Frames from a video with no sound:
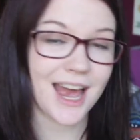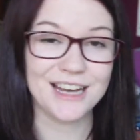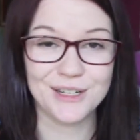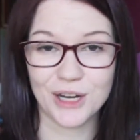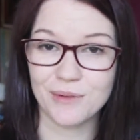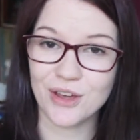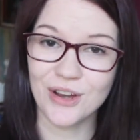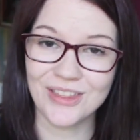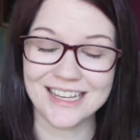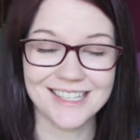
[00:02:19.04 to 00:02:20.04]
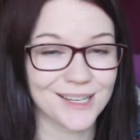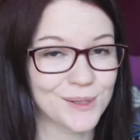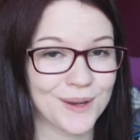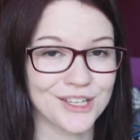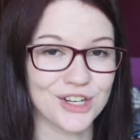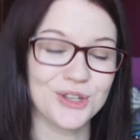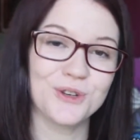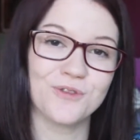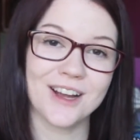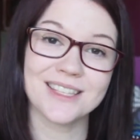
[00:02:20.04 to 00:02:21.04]
And to go with Earth, the sixth question is
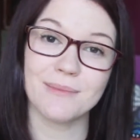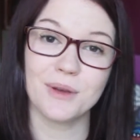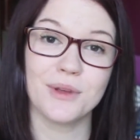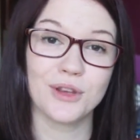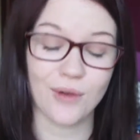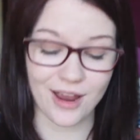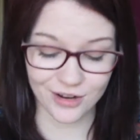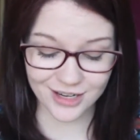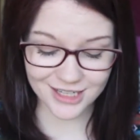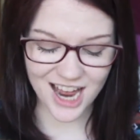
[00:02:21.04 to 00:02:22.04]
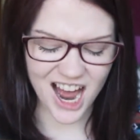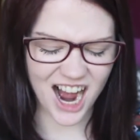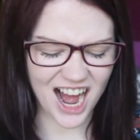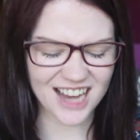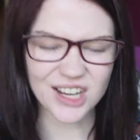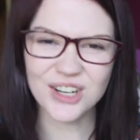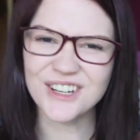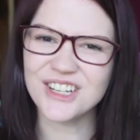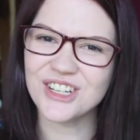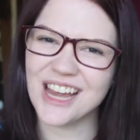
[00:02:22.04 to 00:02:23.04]
to find something with grain on it. I
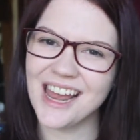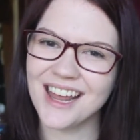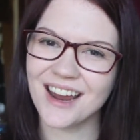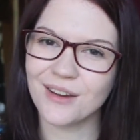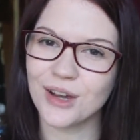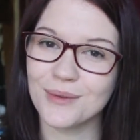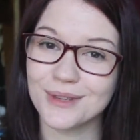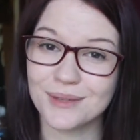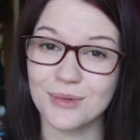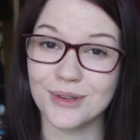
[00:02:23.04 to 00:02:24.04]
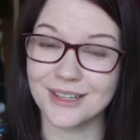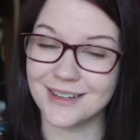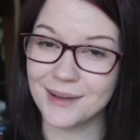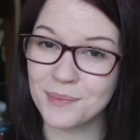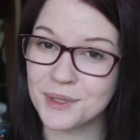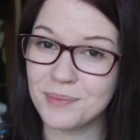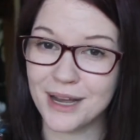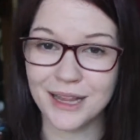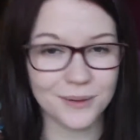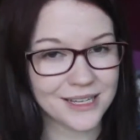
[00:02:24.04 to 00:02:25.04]
could cheat and go with Small Steps
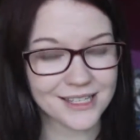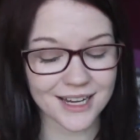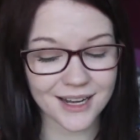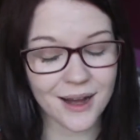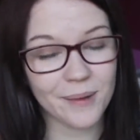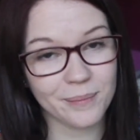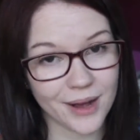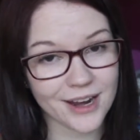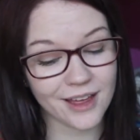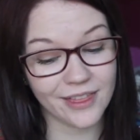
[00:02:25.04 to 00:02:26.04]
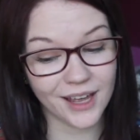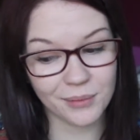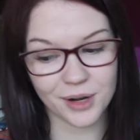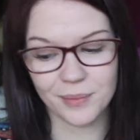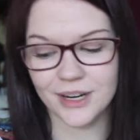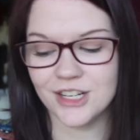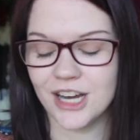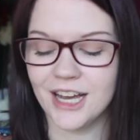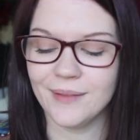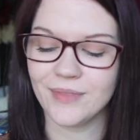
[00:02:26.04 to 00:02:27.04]
by Louis Sacker, but I think I'm going to branch
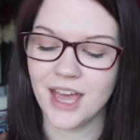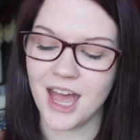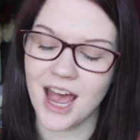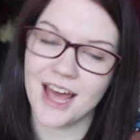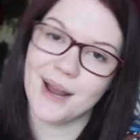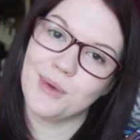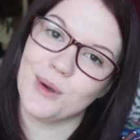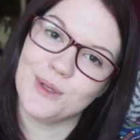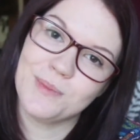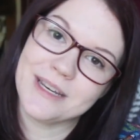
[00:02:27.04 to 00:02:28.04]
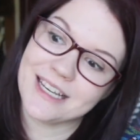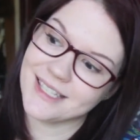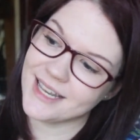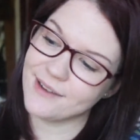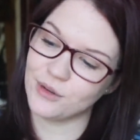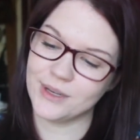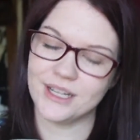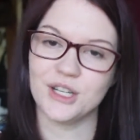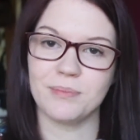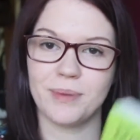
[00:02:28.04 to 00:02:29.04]
out and I'm going to pick Son of a
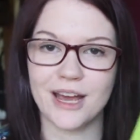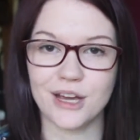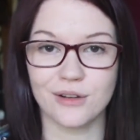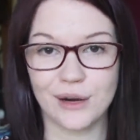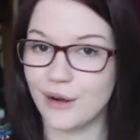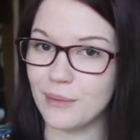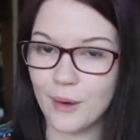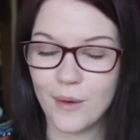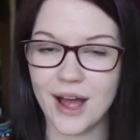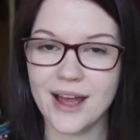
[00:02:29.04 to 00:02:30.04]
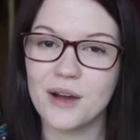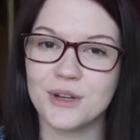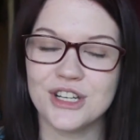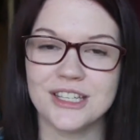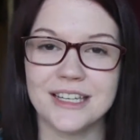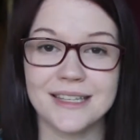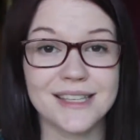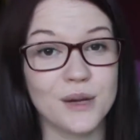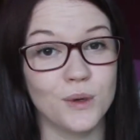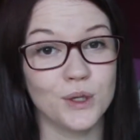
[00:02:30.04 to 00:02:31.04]
Witch by Gregory Maguire, which is the
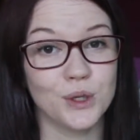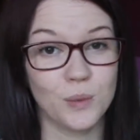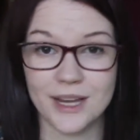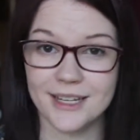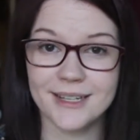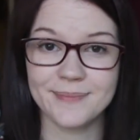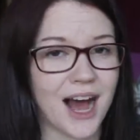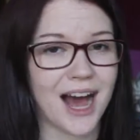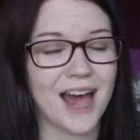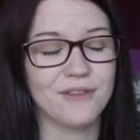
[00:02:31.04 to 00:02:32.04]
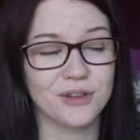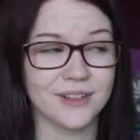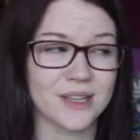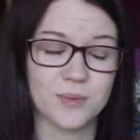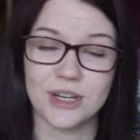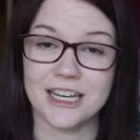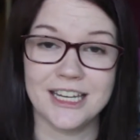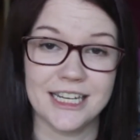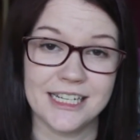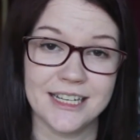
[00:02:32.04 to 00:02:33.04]
sequel to Wicked. I have not read this book in
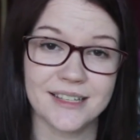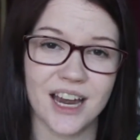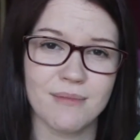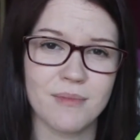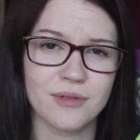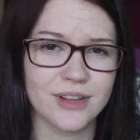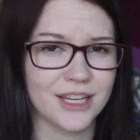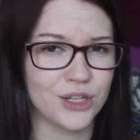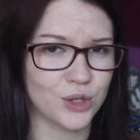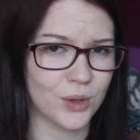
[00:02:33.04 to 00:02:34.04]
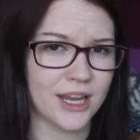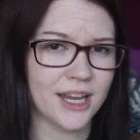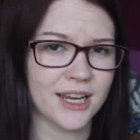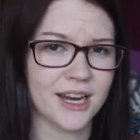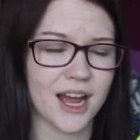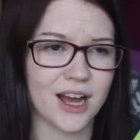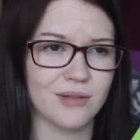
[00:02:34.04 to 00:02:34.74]
years. I remember really enjoying it,